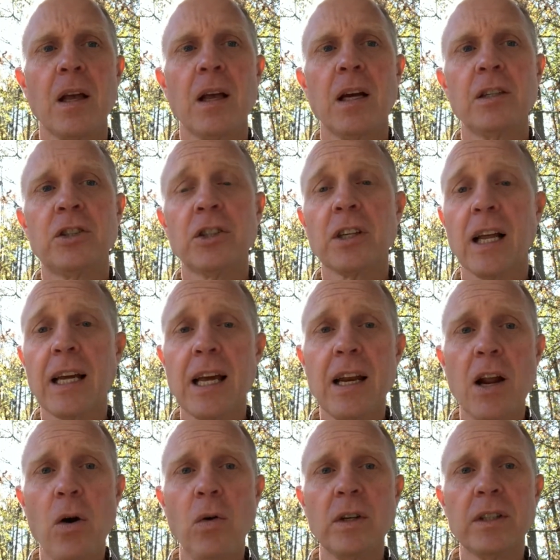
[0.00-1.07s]
Just like in
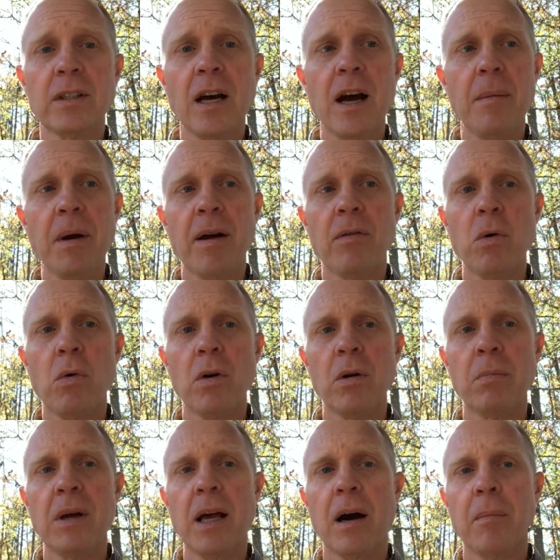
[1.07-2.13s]
Noah's time, everyone will
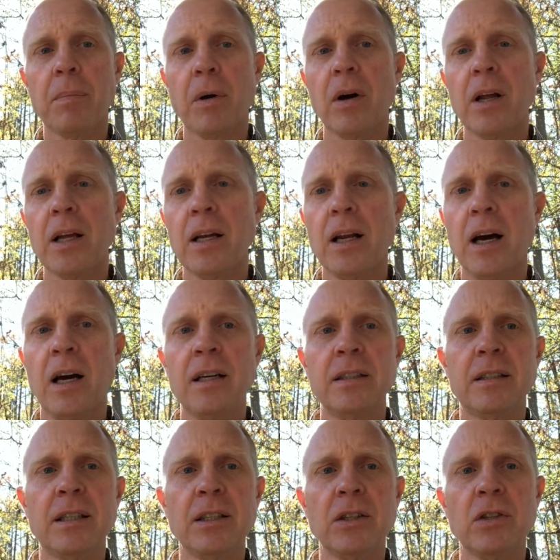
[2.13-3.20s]
be out partying
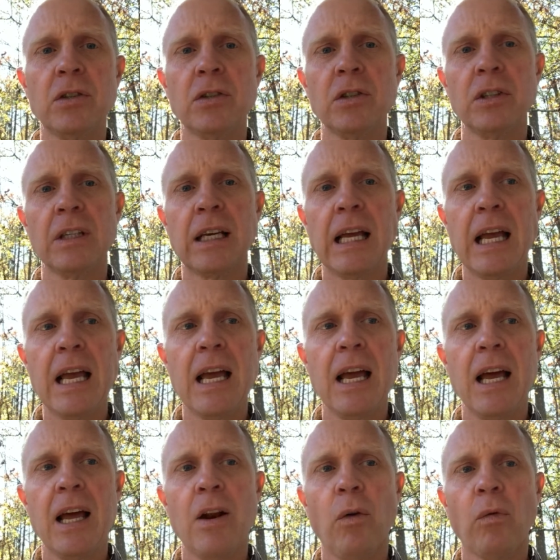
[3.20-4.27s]
until the
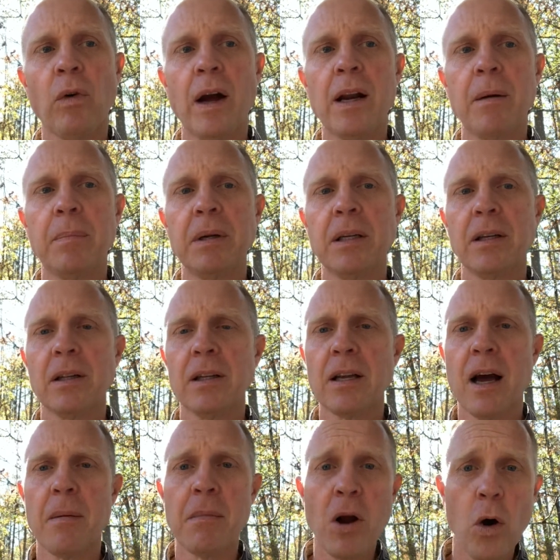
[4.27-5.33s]
end, right up until the
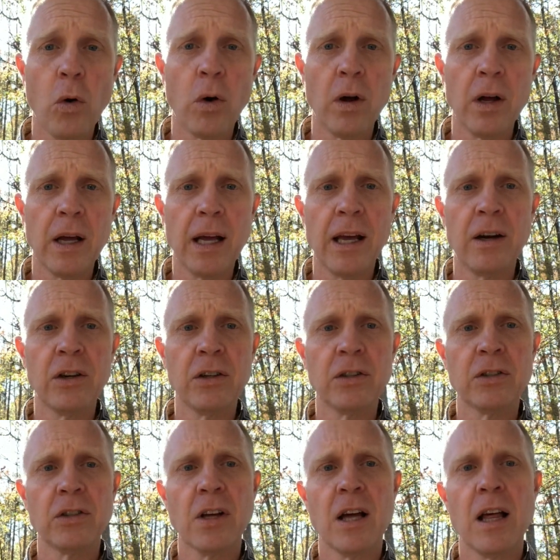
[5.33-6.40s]
time Noah
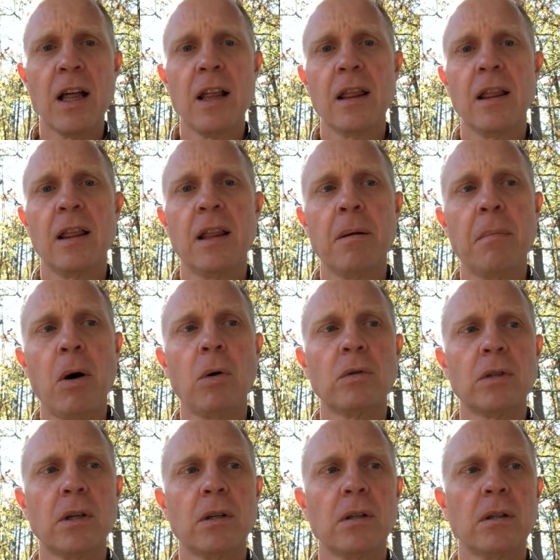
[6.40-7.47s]
enters the
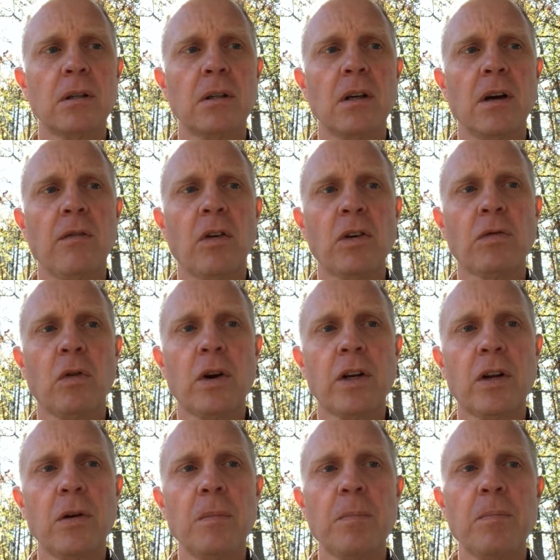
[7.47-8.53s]
boat. Verse
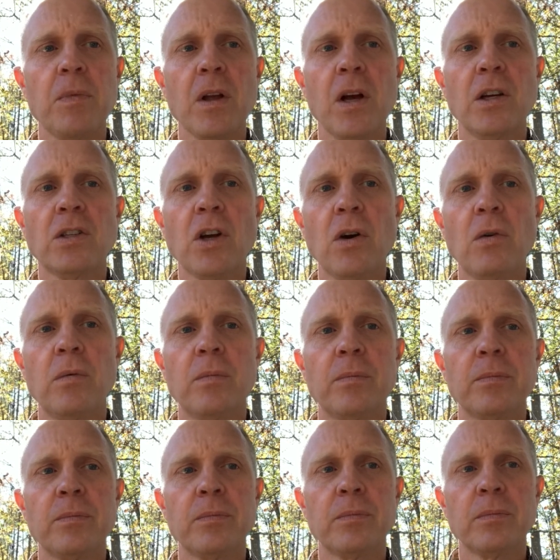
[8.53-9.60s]
42. So,
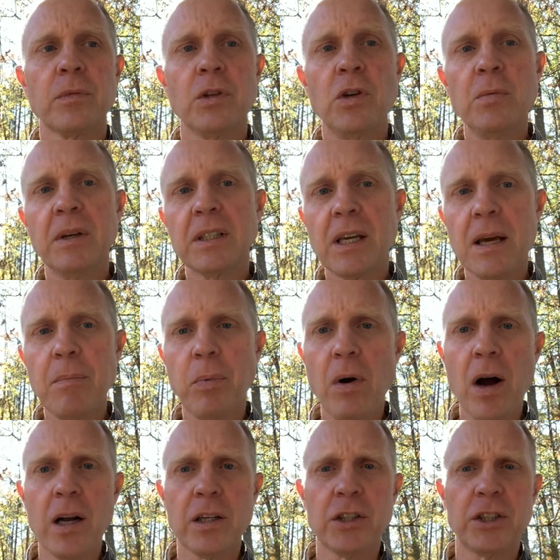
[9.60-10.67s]
you must keep
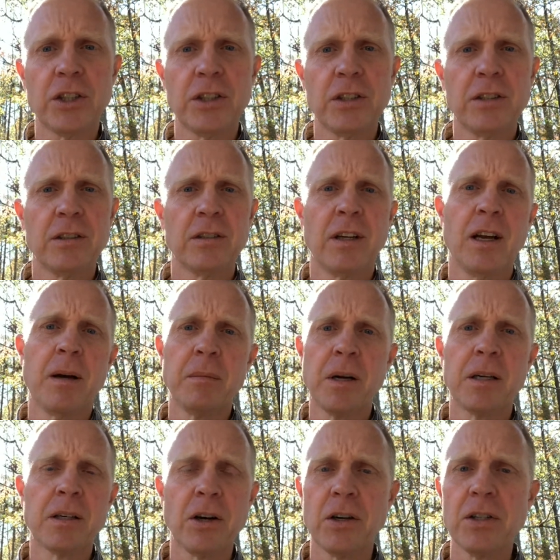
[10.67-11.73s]
watch. And I'm
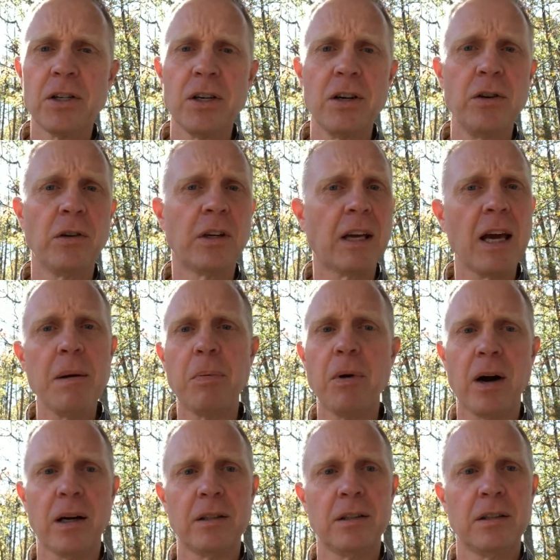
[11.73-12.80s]
encouraging you, keep
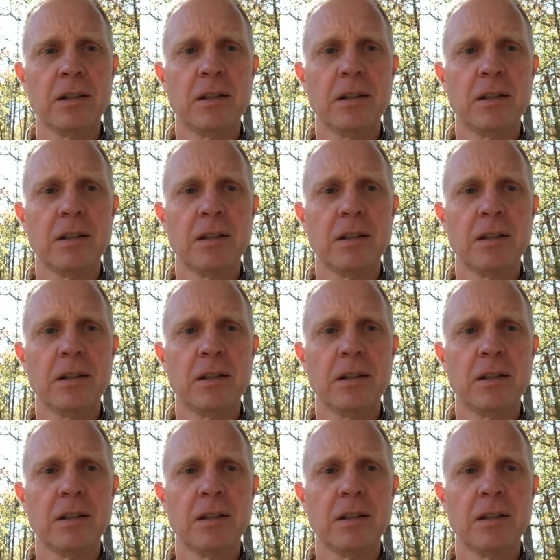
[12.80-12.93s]
watch.